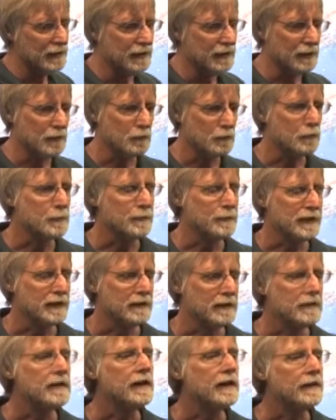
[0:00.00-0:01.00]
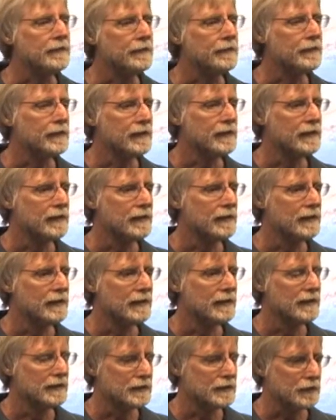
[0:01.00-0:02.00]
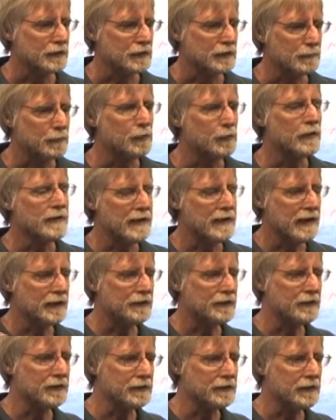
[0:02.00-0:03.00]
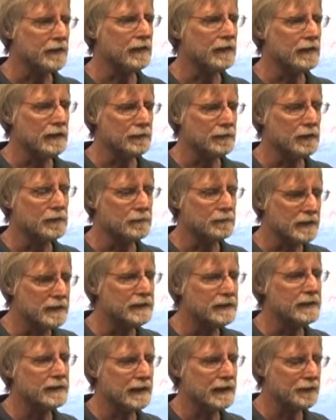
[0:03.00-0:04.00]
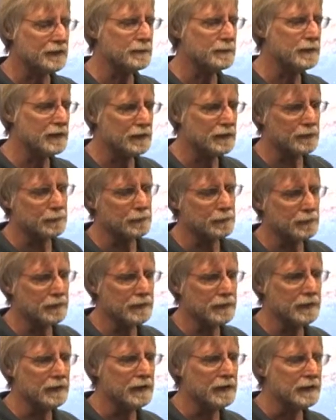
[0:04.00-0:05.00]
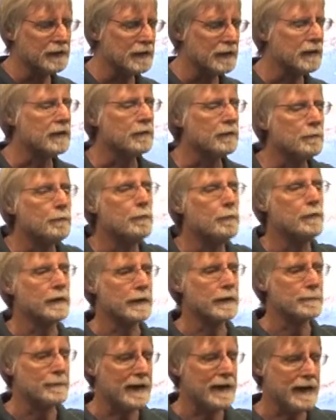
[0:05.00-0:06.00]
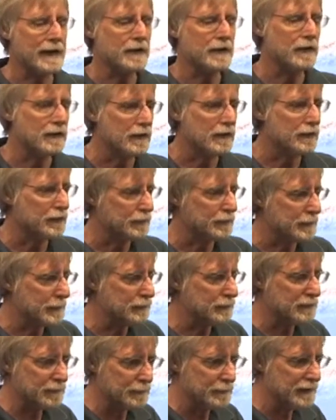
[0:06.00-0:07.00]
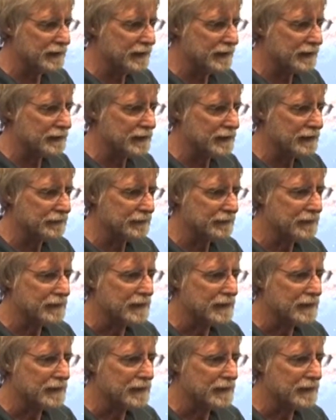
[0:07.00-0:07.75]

um, would be enough to support NASA to the level that we need NASA to be supported, to bring back all of those people who have been laid off,